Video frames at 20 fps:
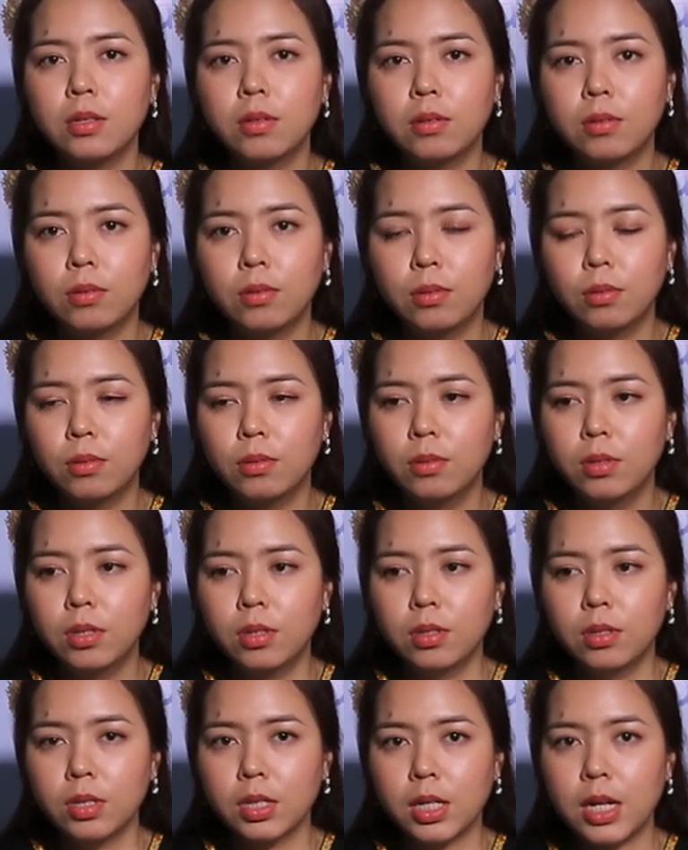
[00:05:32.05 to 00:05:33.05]
oh,
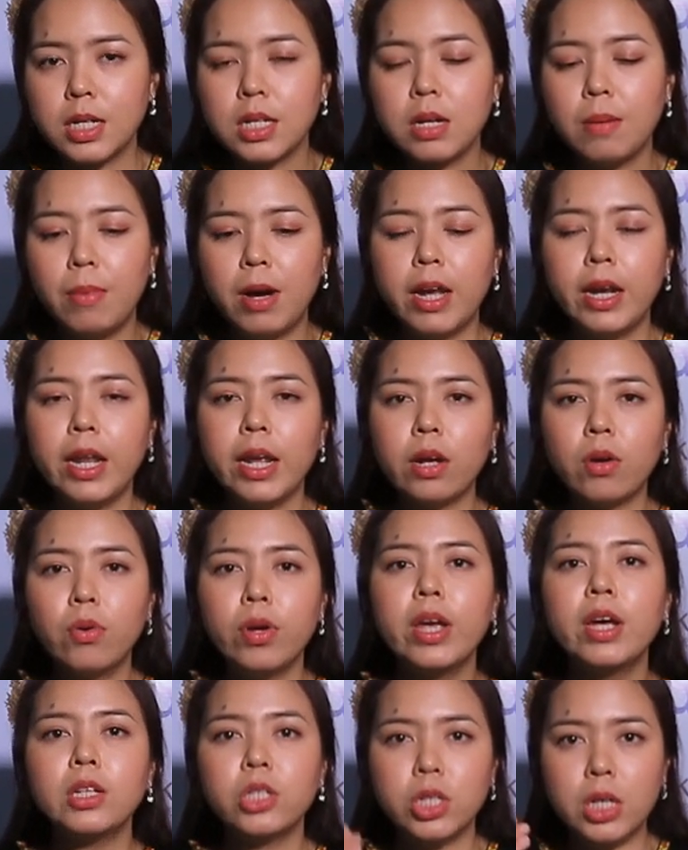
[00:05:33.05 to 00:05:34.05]
customer ne go
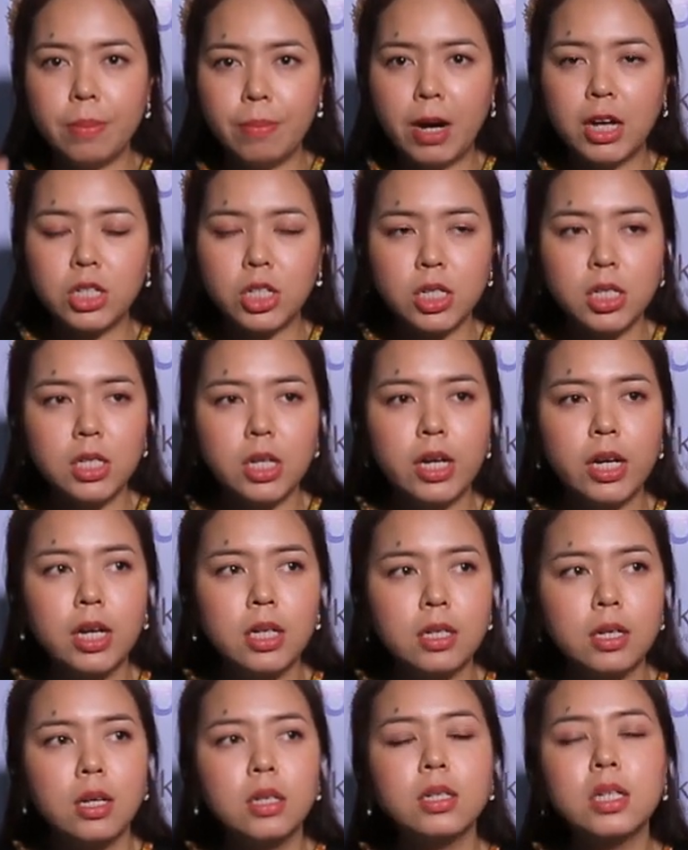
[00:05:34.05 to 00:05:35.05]
yet shame machine
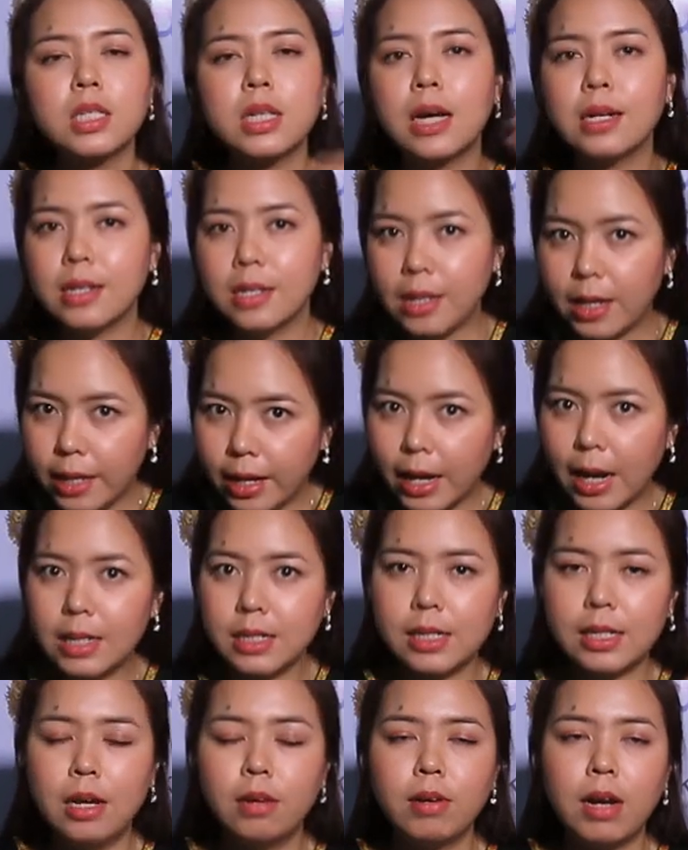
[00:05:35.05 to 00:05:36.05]
needed, the Tata
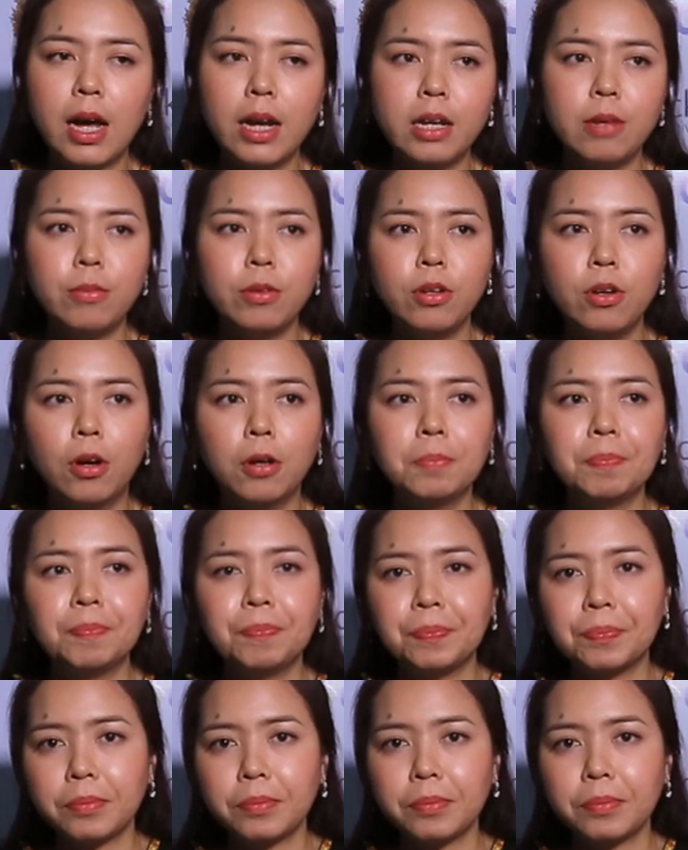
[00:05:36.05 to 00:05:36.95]
Yaka to Yagani be your.